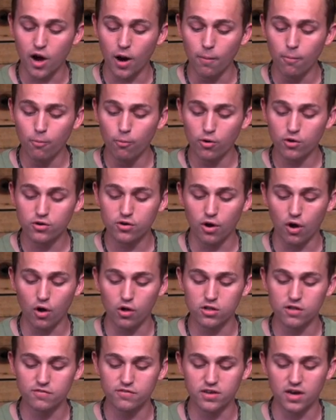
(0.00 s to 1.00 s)
upward
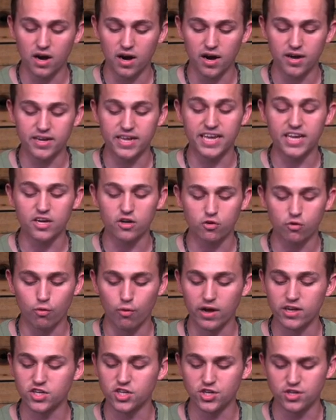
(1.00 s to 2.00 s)
call of God in
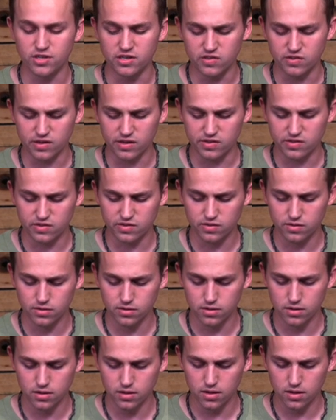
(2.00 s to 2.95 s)
Christ Jesus.